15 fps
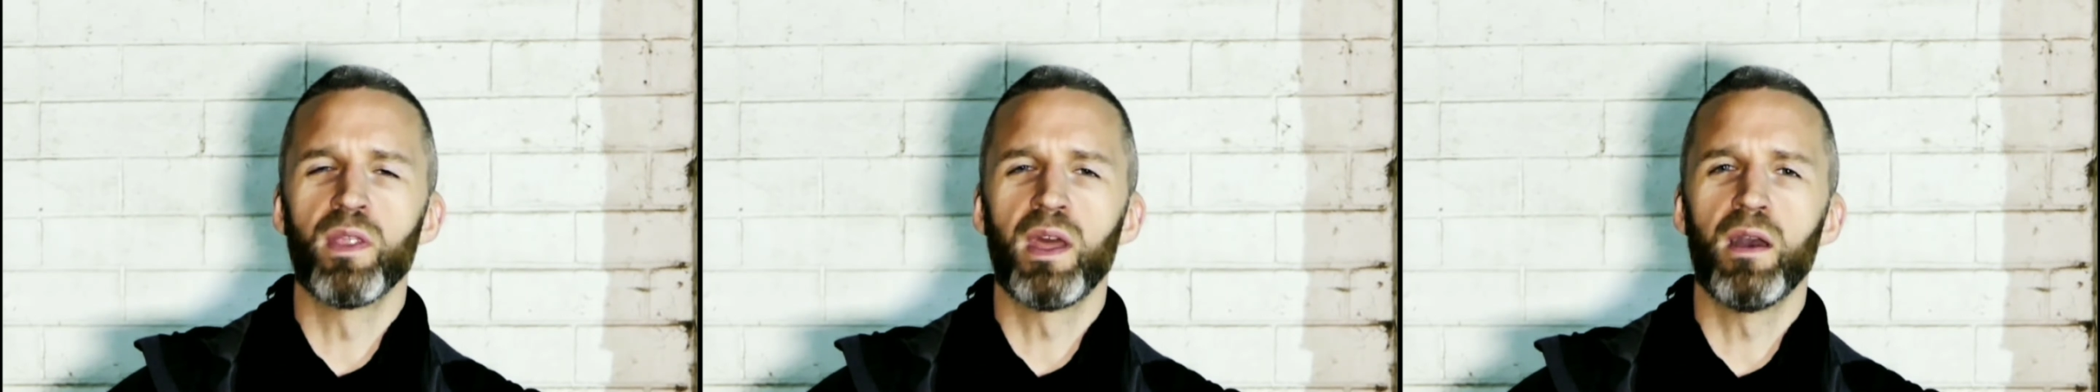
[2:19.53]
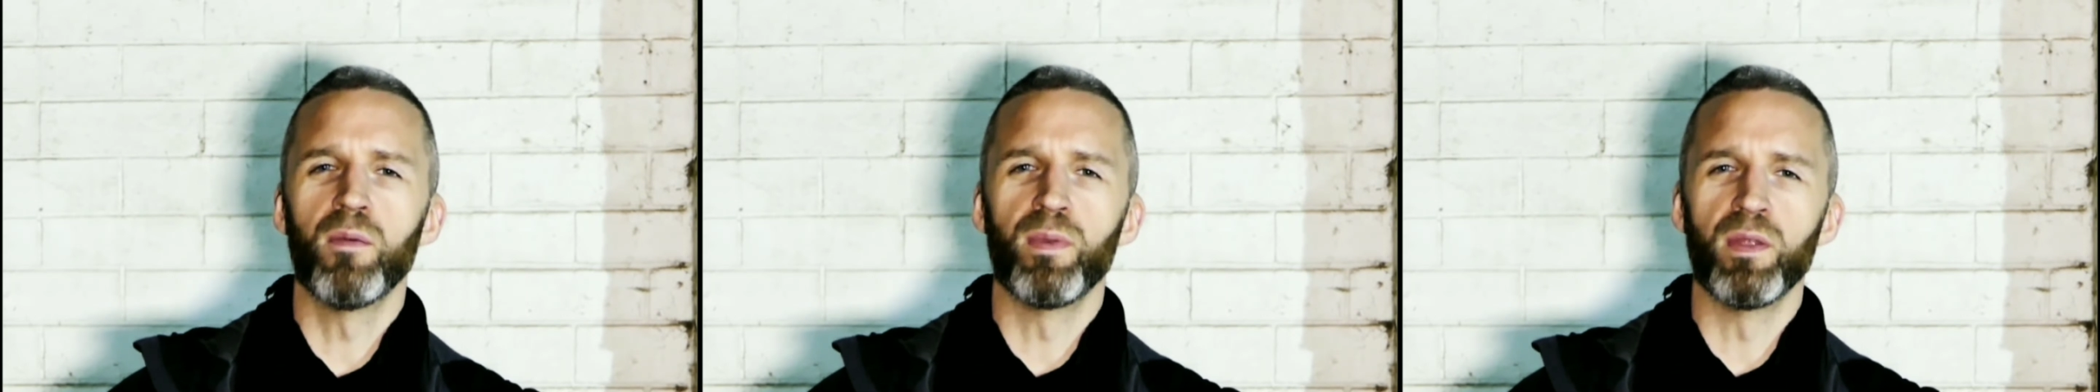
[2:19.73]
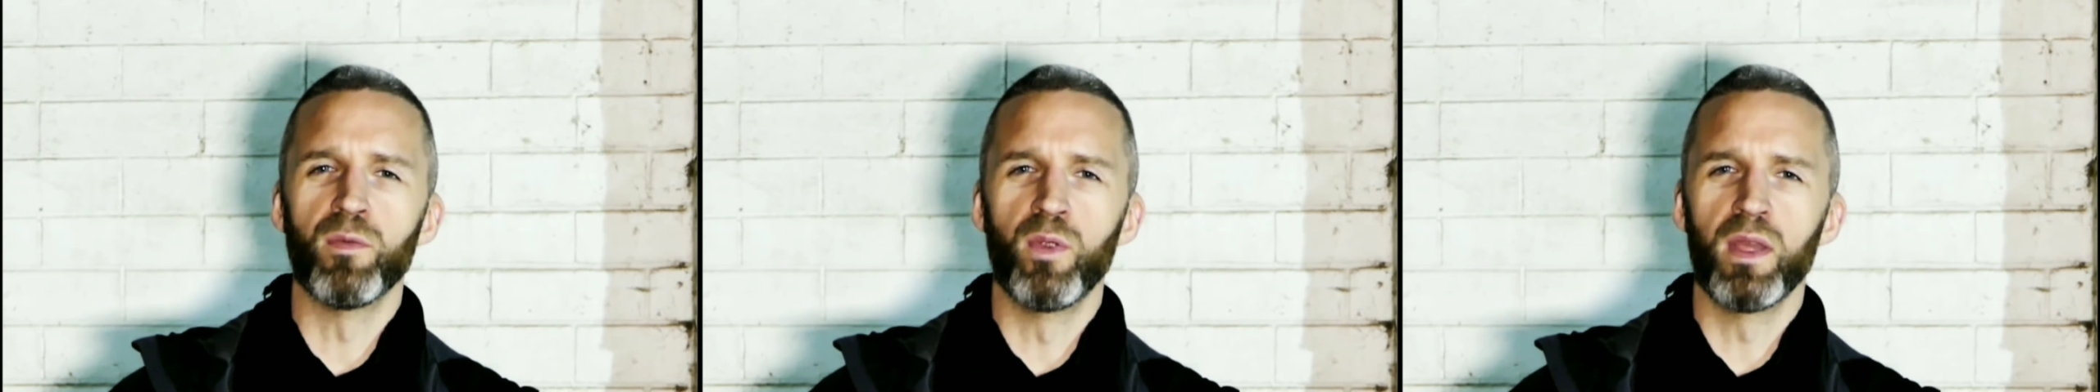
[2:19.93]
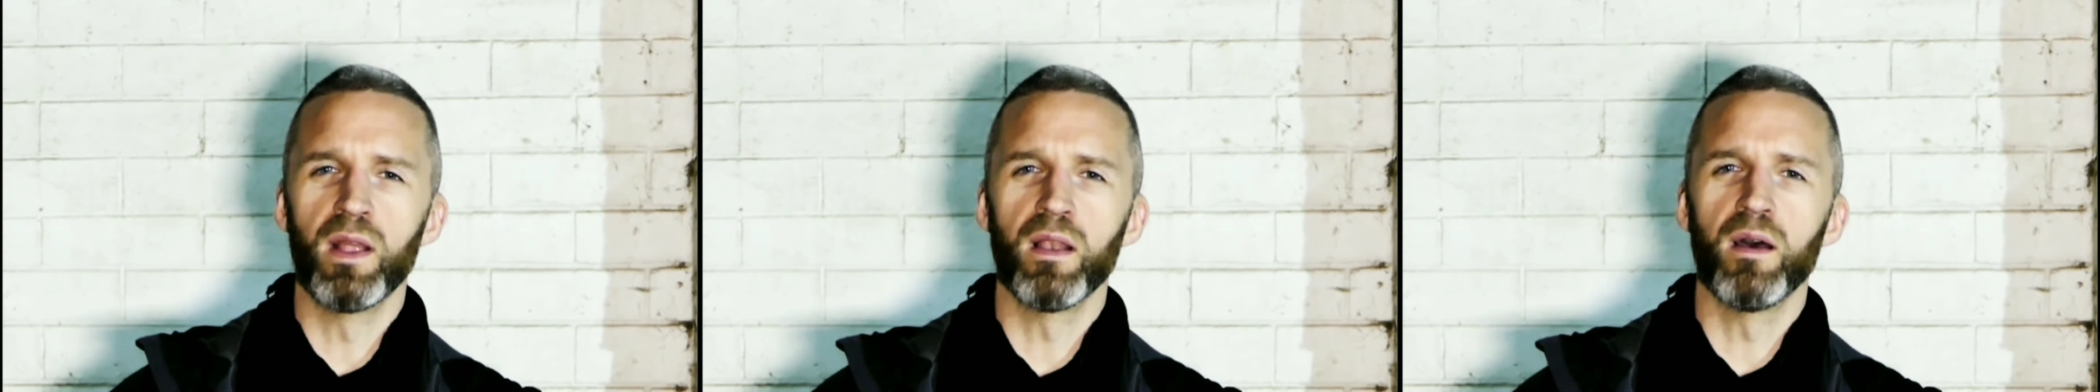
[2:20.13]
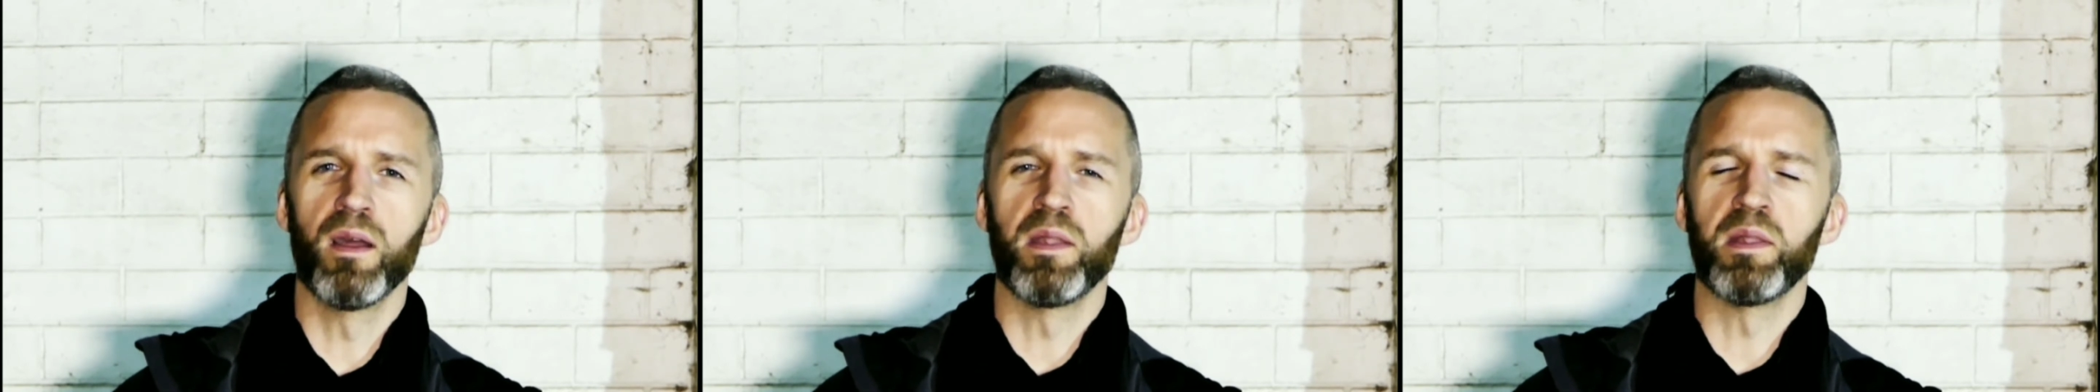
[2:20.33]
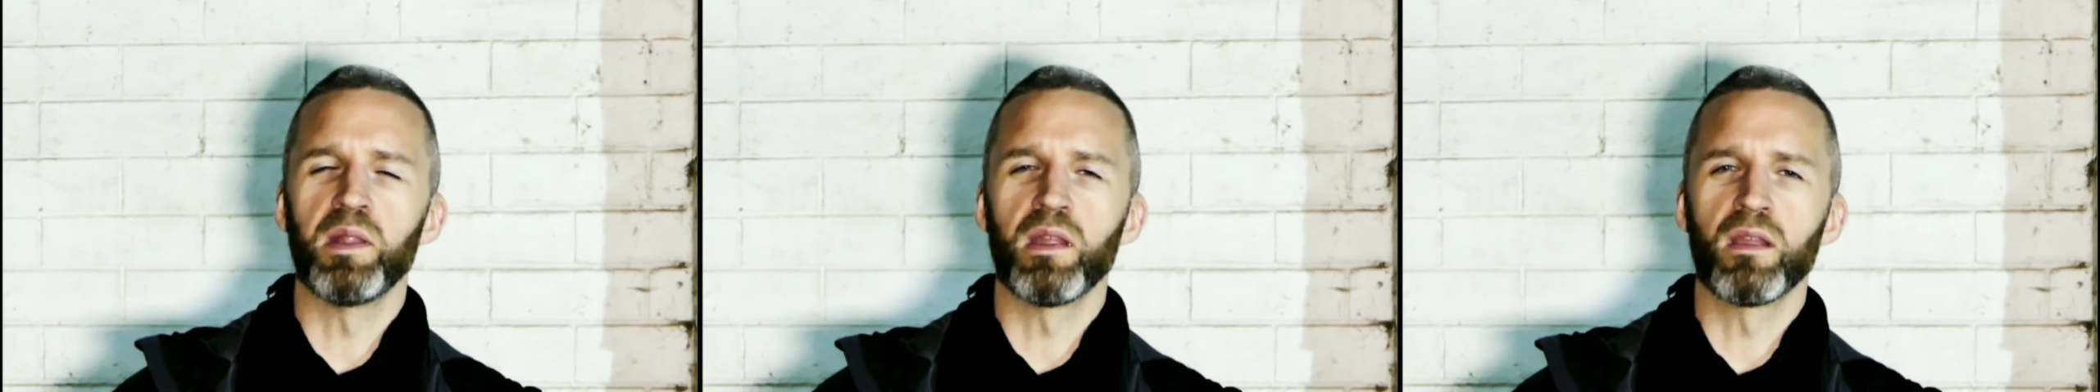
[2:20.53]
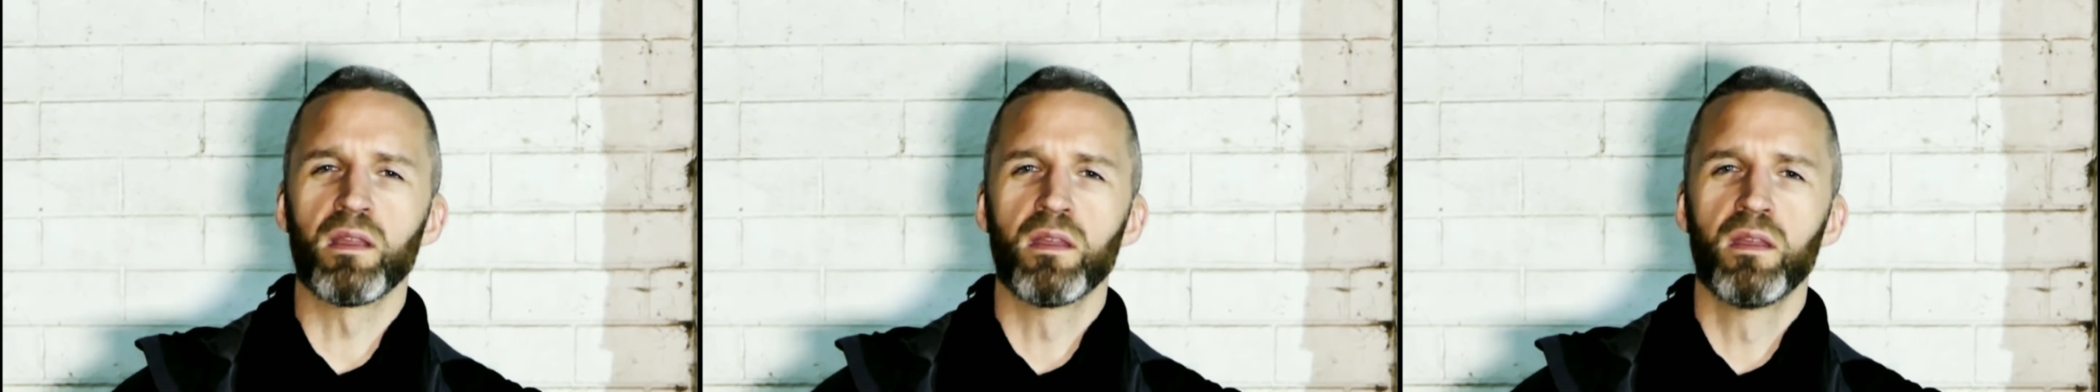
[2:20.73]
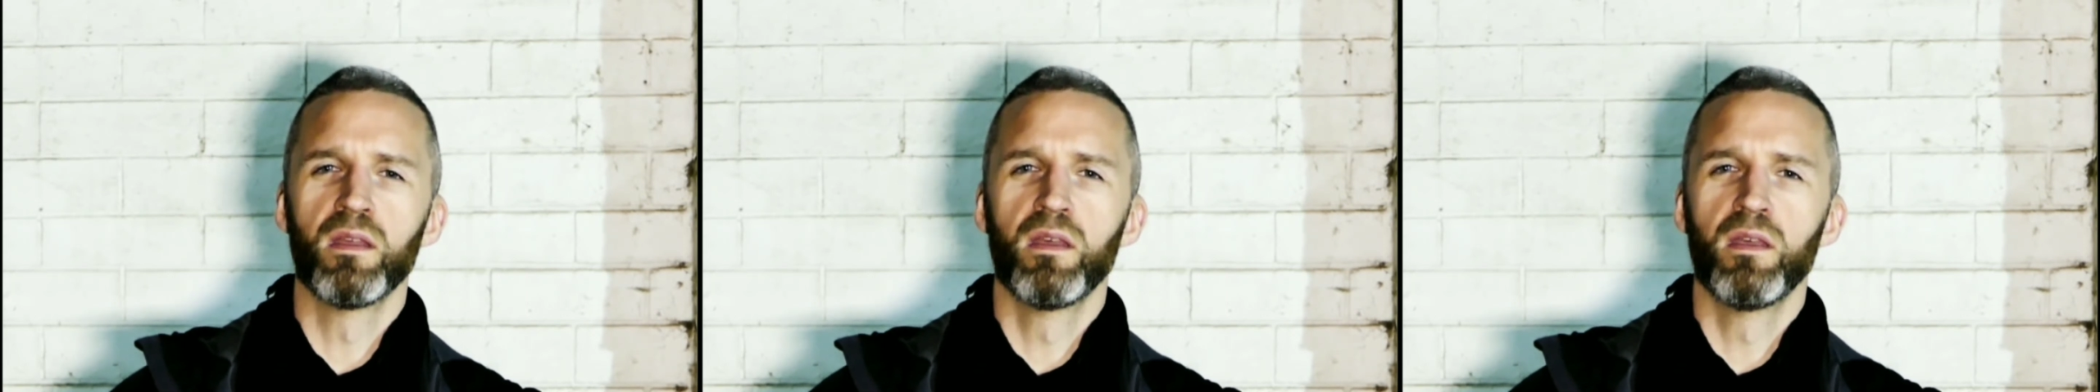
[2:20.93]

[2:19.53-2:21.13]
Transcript: now be realizing